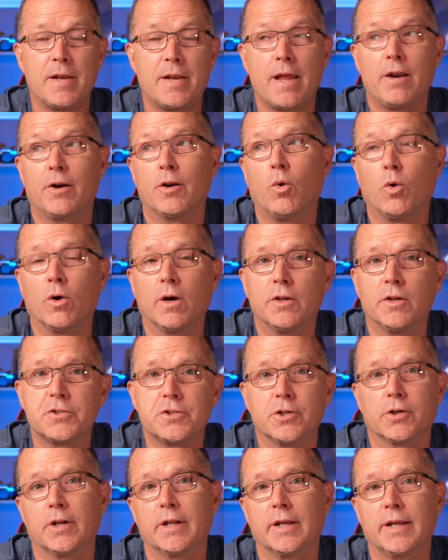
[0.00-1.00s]
I don't know where else
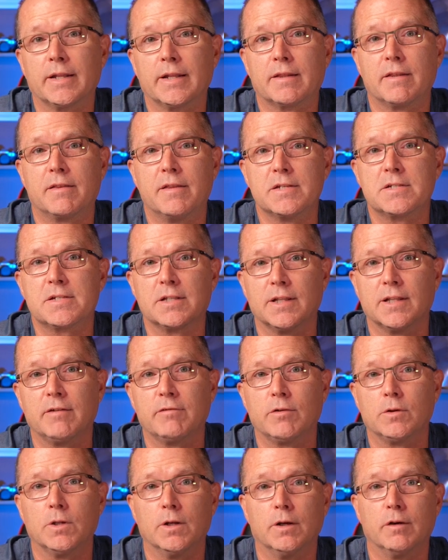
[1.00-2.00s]
you're going to get this
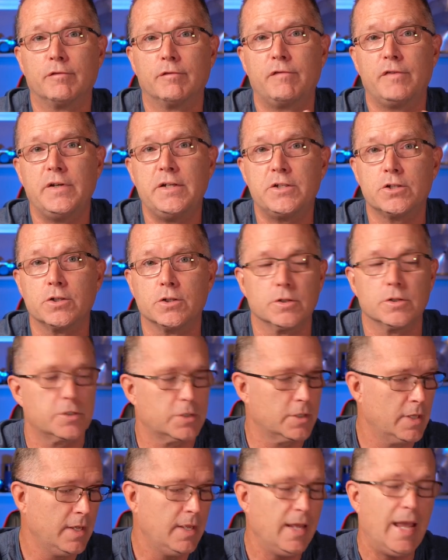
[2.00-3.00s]
level of
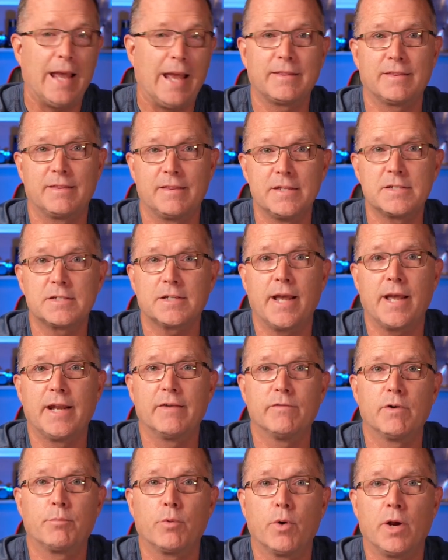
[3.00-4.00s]
features at this kind
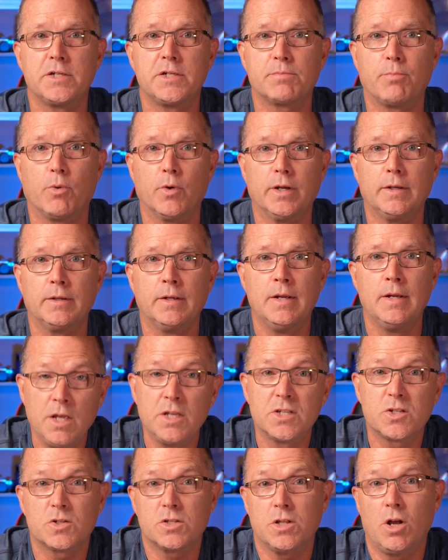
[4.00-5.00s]
of a price point.
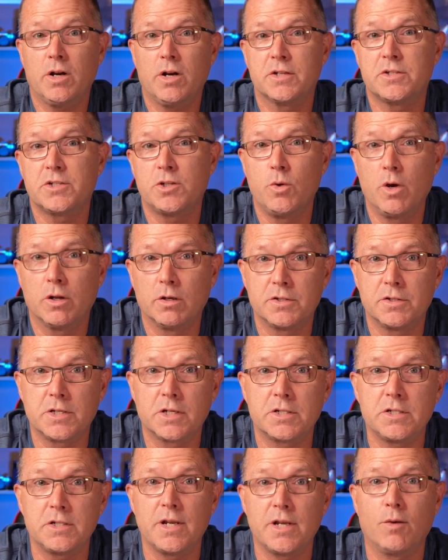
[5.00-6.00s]
So as long as
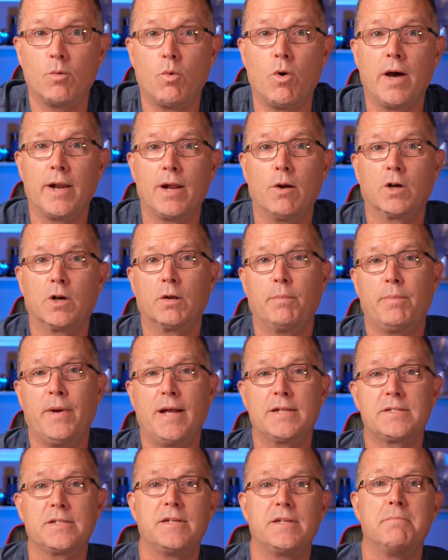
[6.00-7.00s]
268 watt hour
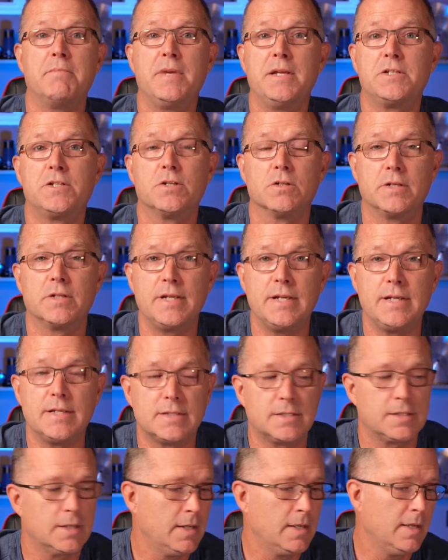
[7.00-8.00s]
capacity meets your
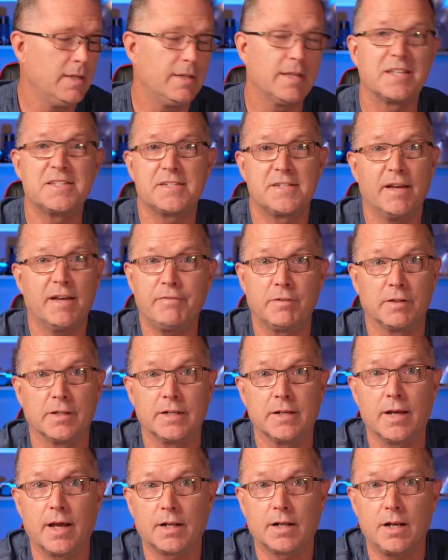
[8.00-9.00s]
needs, that's
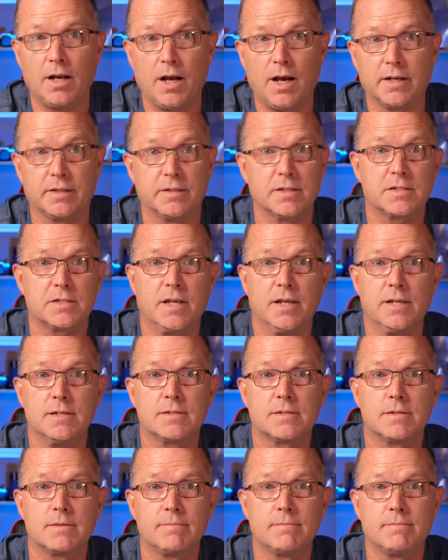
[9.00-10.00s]
definitely not a con in this
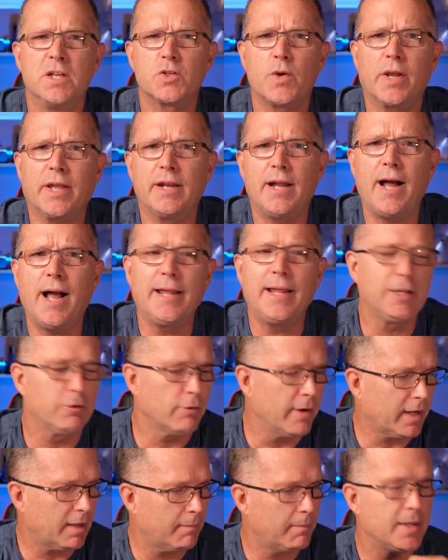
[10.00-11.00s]
case. So I can highly
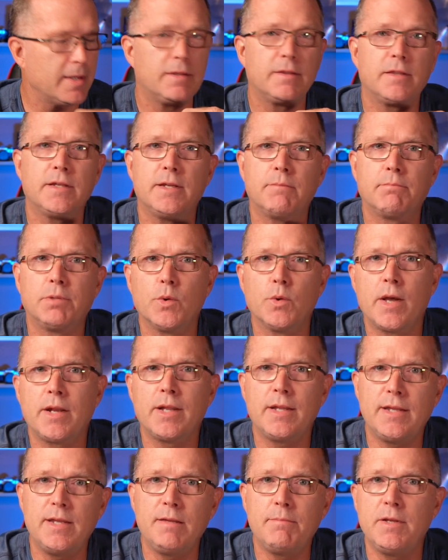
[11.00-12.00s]
recommend the
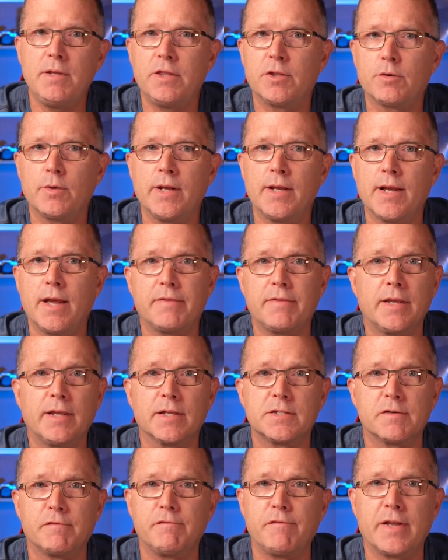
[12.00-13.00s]
Bluetti EB3A. I think
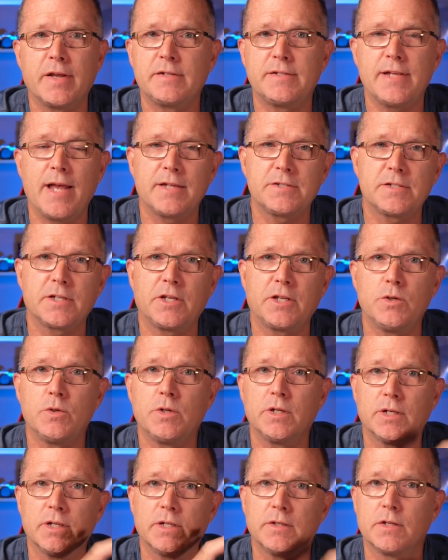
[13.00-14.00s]
it's a fantastic
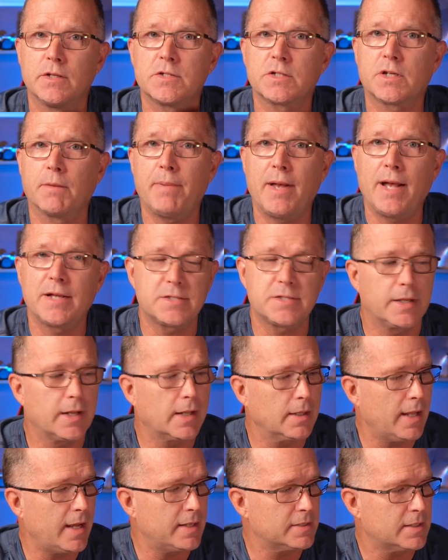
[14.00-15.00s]
unit in this capacity
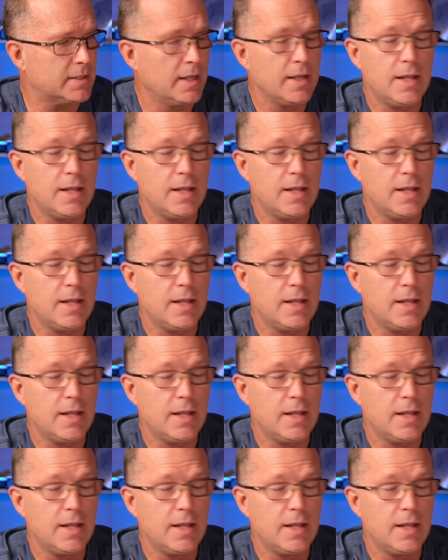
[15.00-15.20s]
class.